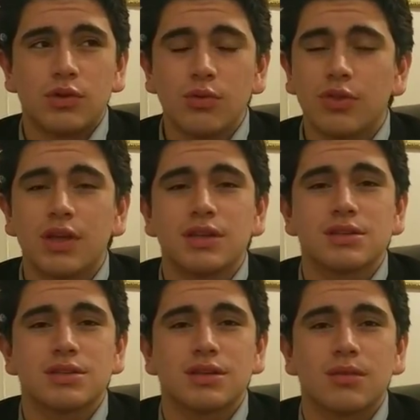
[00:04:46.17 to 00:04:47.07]
do
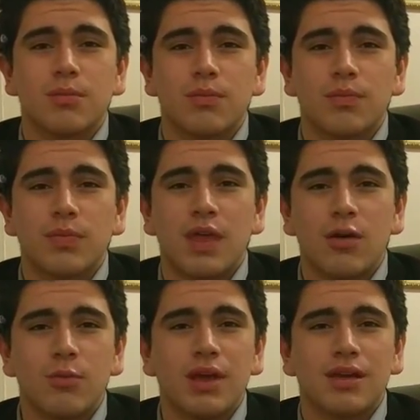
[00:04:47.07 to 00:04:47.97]
things
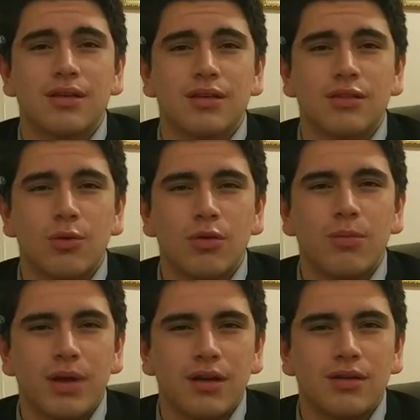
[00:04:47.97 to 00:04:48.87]
that'll make the
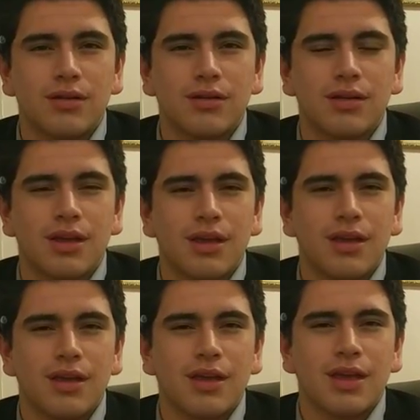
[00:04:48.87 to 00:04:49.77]
world better.
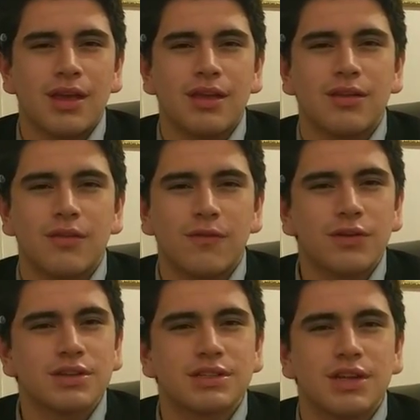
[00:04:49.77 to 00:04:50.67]
And the
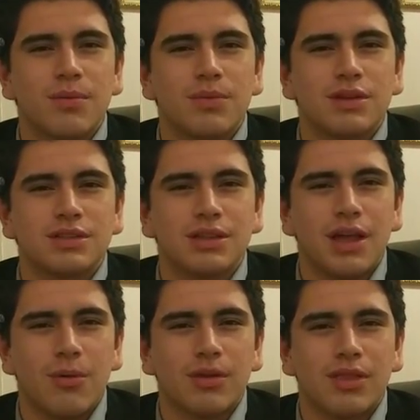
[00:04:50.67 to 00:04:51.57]
first step is
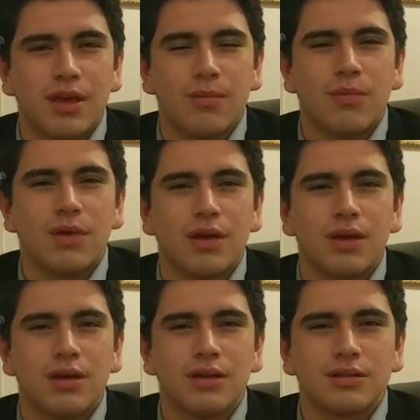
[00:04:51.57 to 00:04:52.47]
allowing them
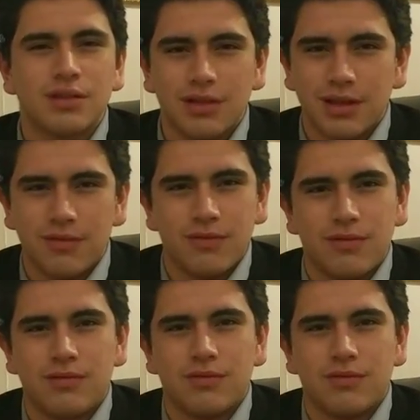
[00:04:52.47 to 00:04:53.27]
to live.